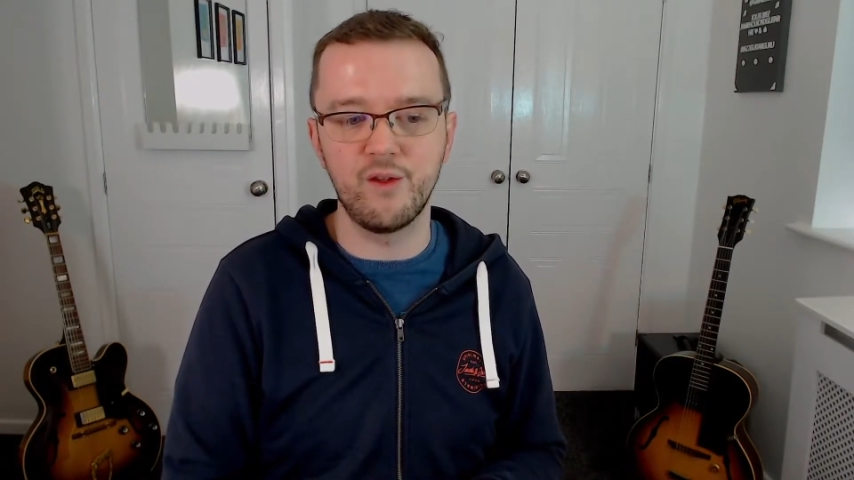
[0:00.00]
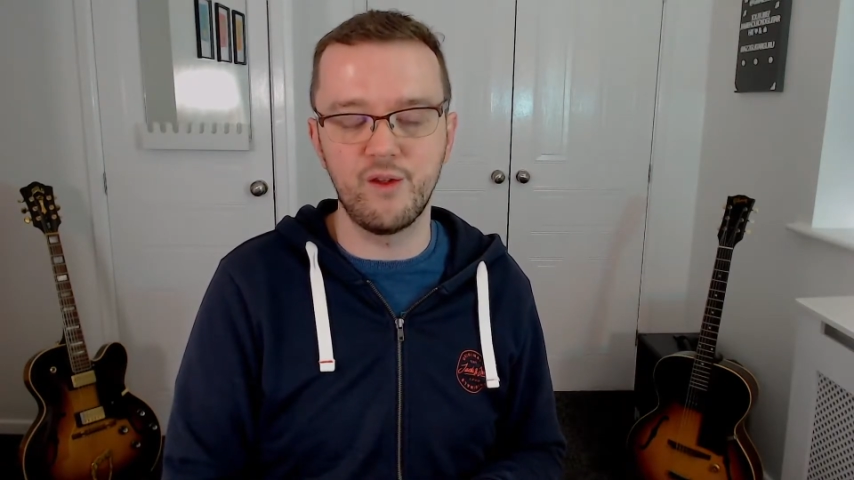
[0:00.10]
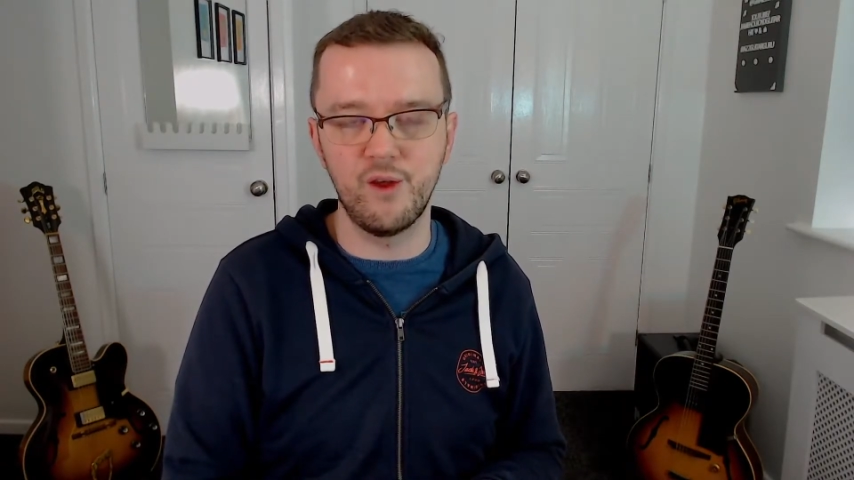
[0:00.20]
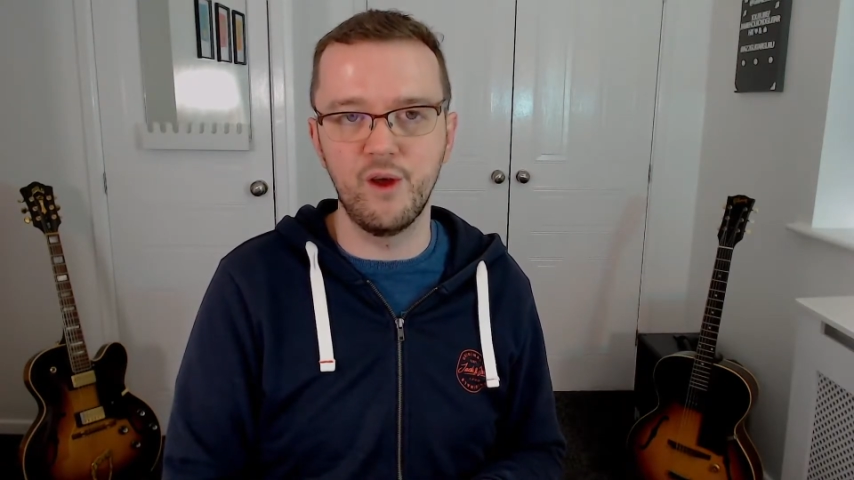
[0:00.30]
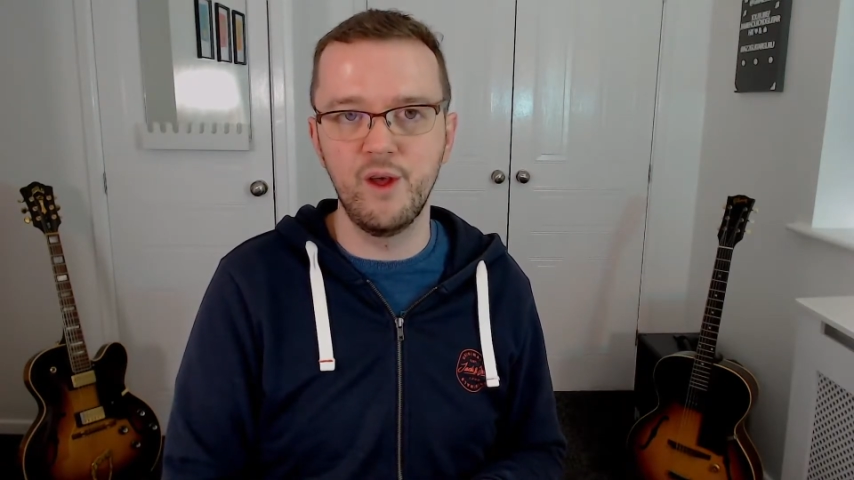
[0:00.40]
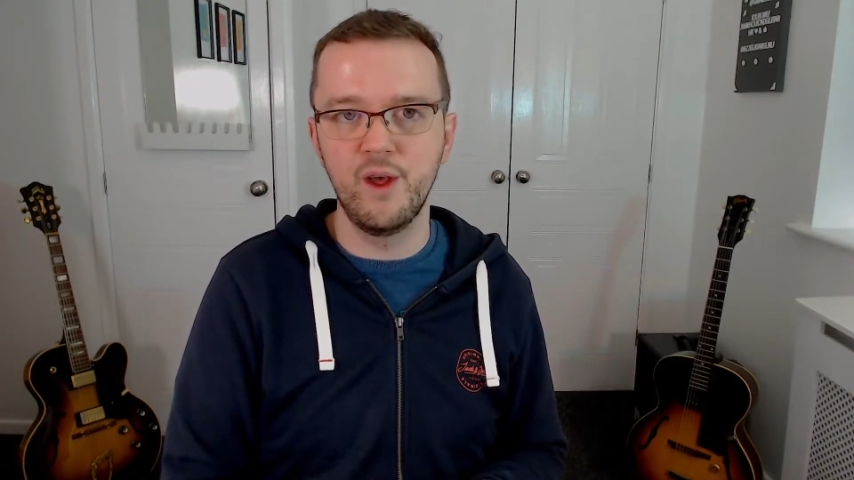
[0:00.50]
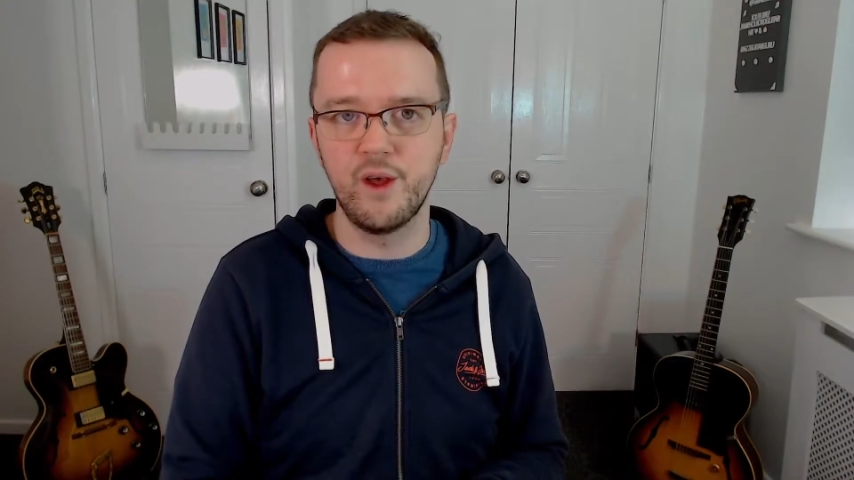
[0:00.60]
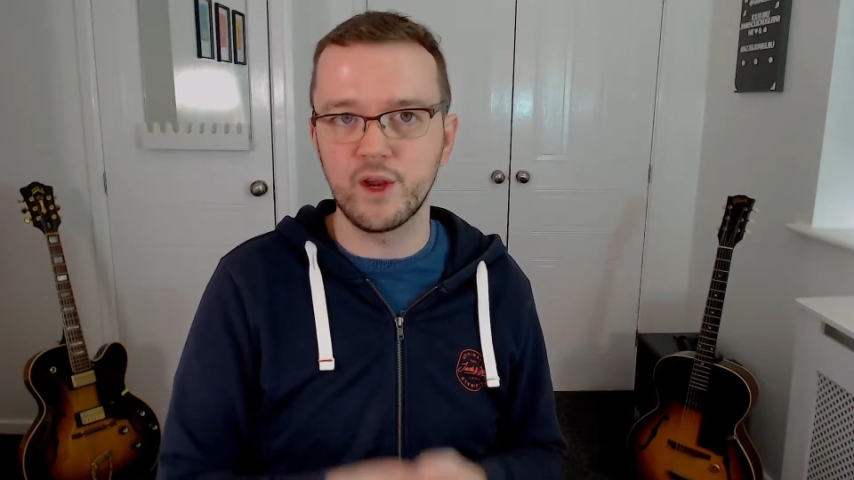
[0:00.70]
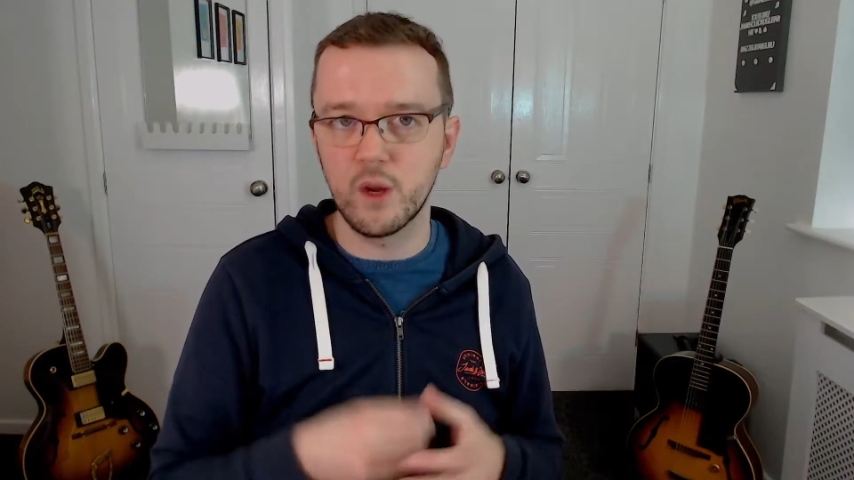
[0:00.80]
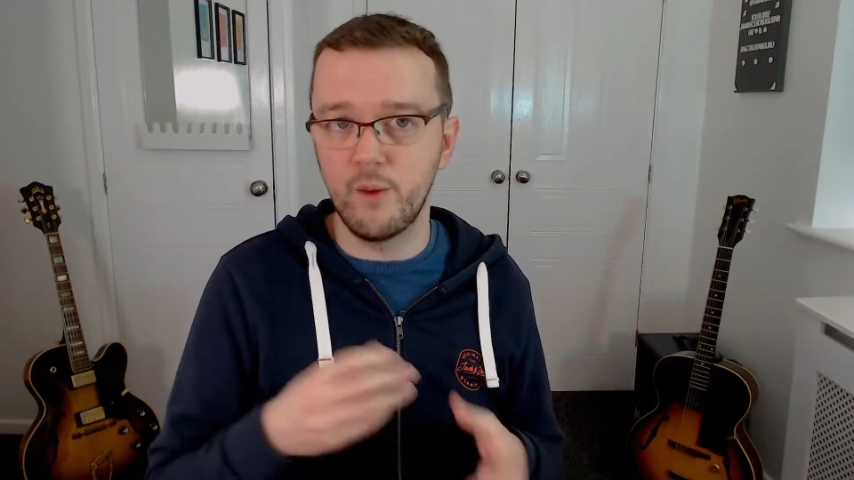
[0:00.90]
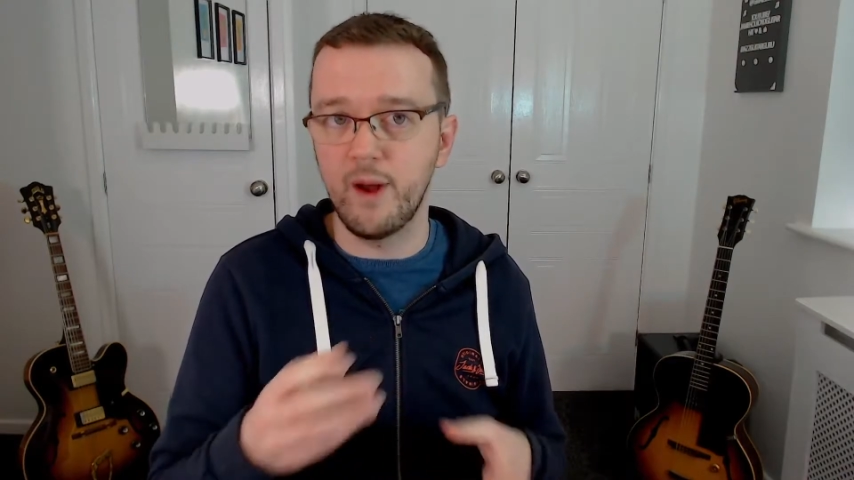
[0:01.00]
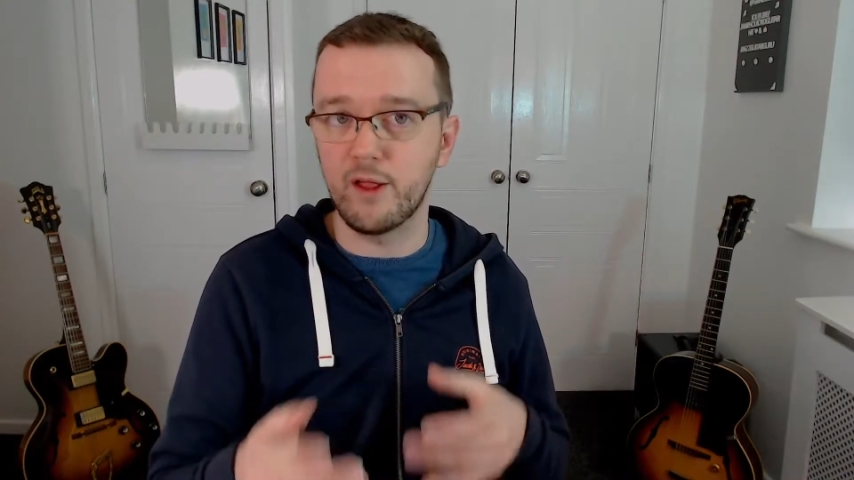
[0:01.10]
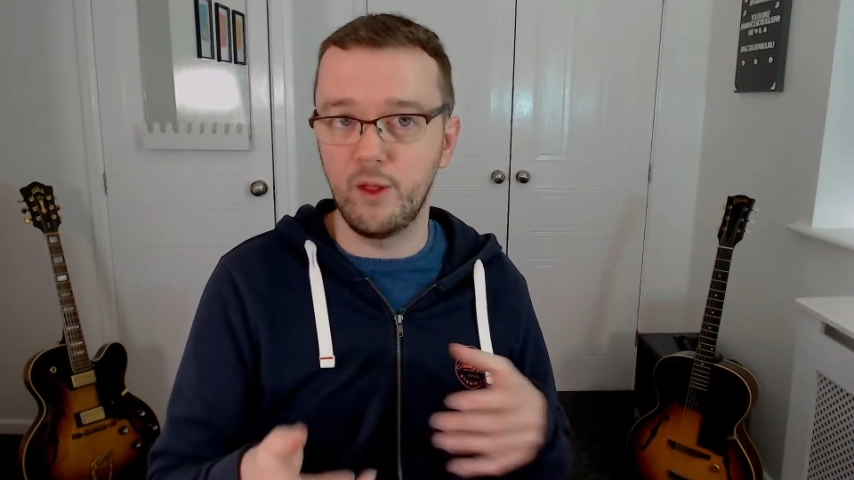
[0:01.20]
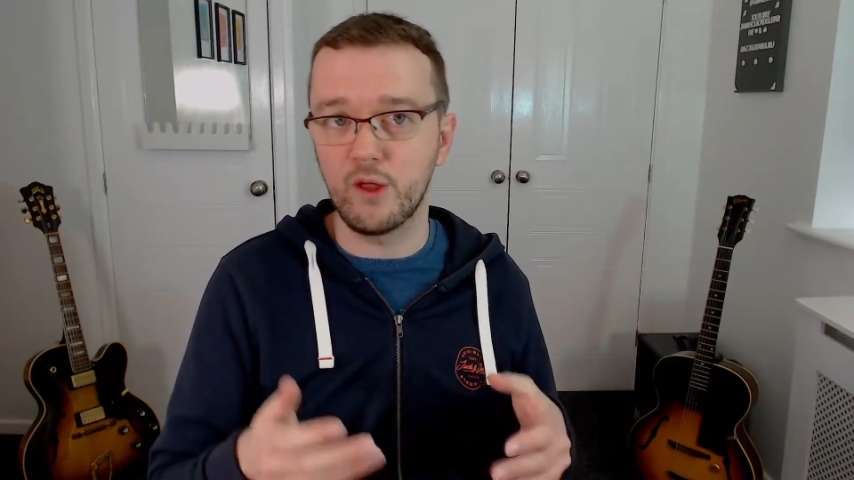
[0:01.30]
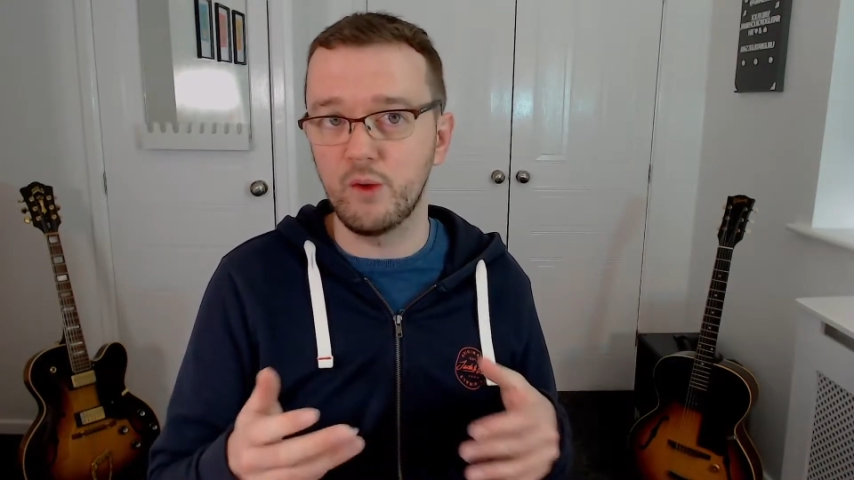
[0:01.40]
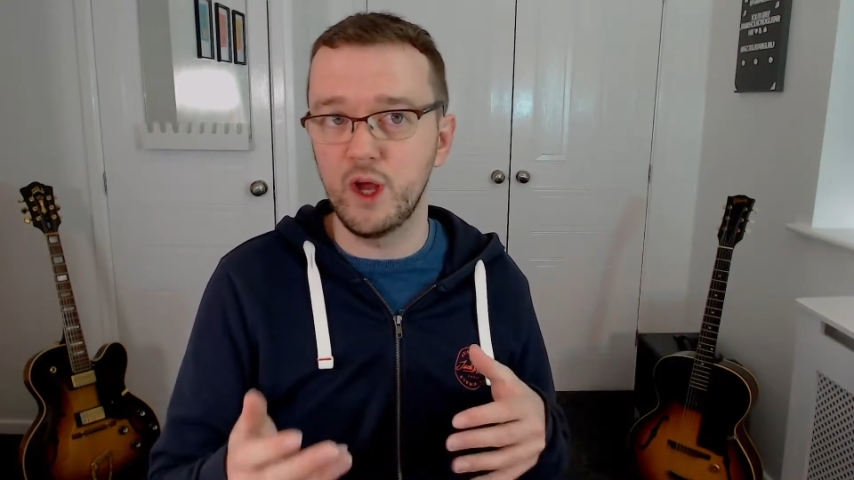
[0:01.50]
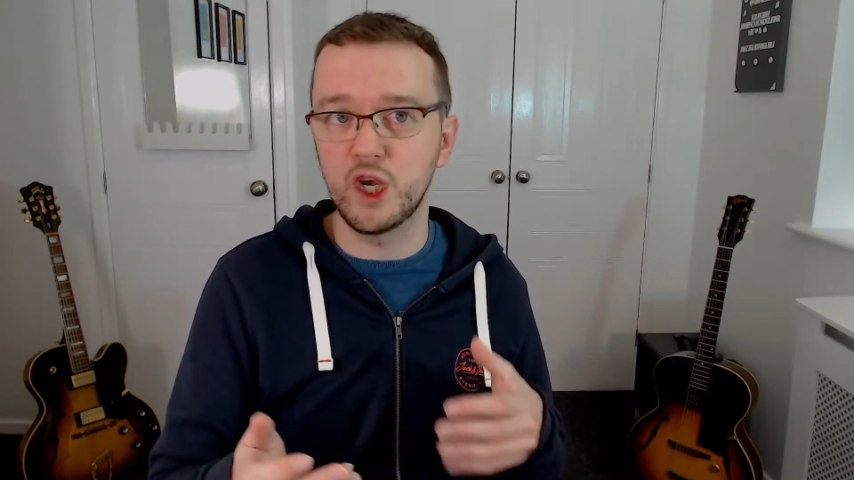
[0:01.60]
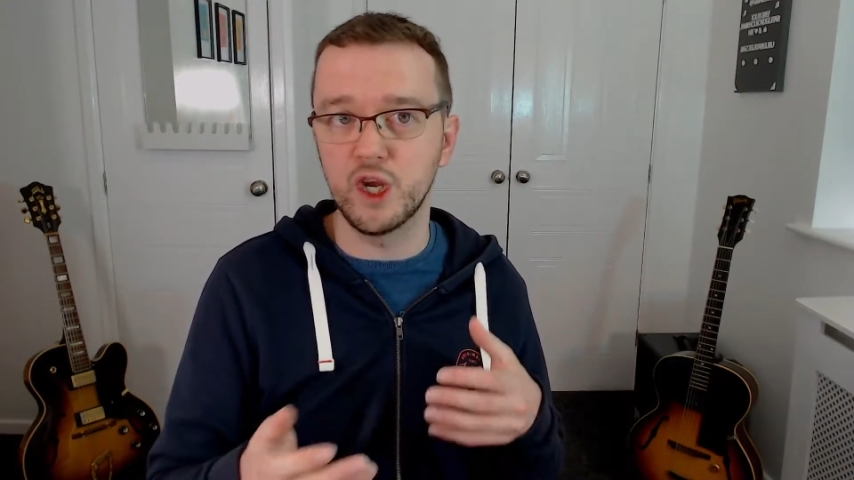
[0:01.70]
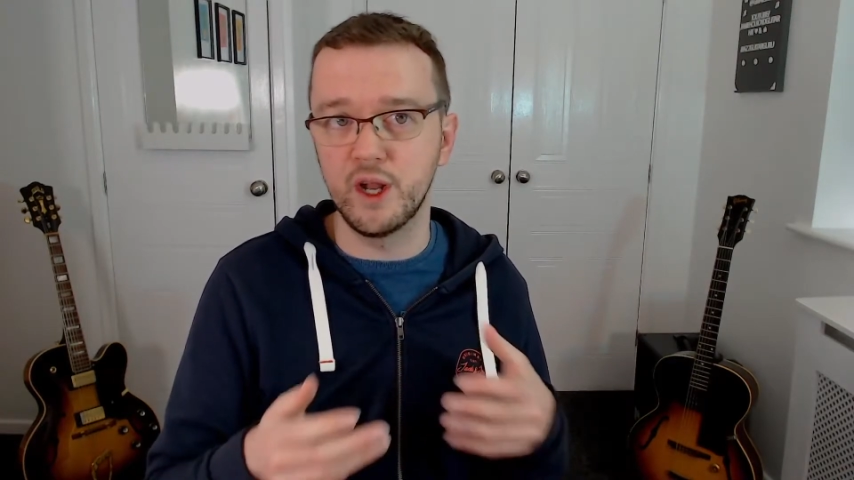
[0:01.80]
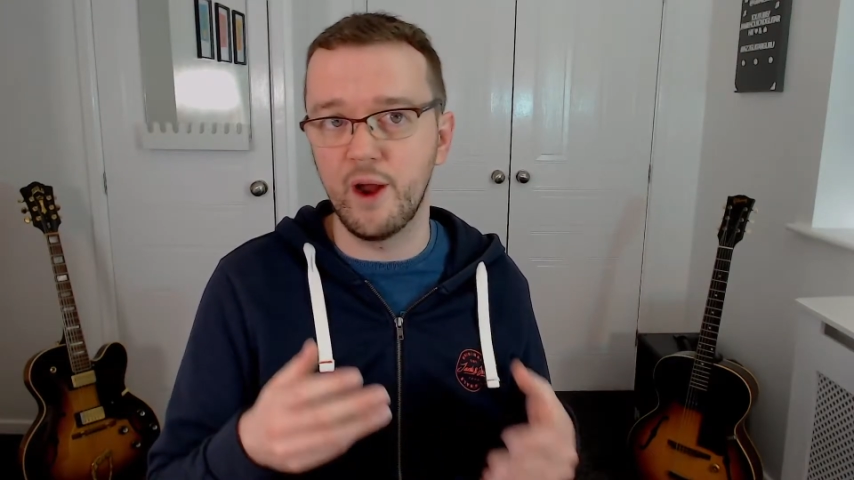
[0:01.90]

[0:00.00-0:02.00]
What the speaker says: So coming back to this question,